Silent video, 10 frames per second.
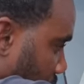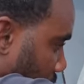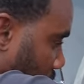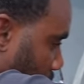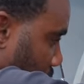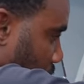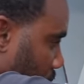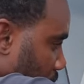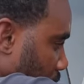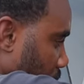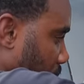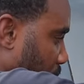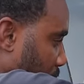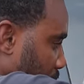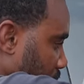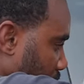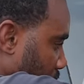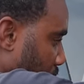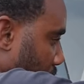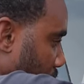like I was going to school there for a month,
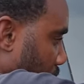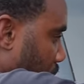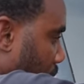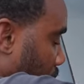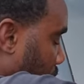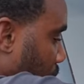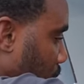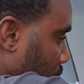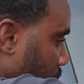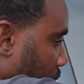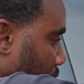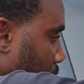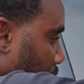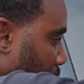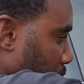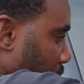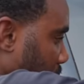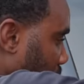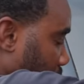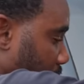and then it was time for me to come here,
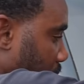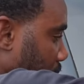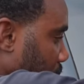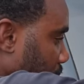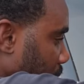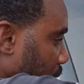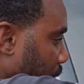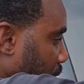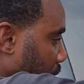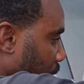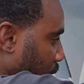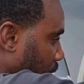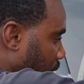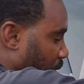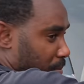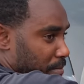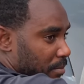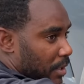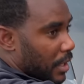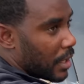and then I had to just leave, come,
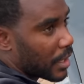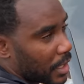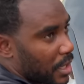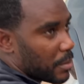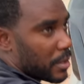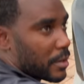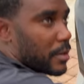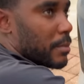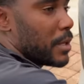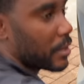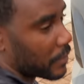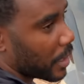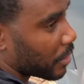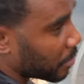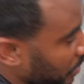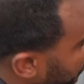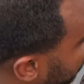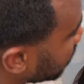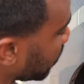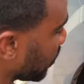came here, been here for like a month.
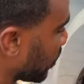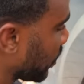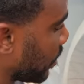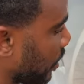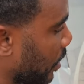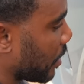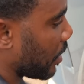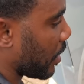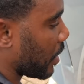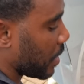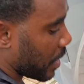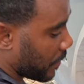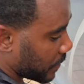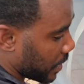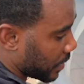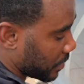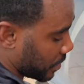And then after that,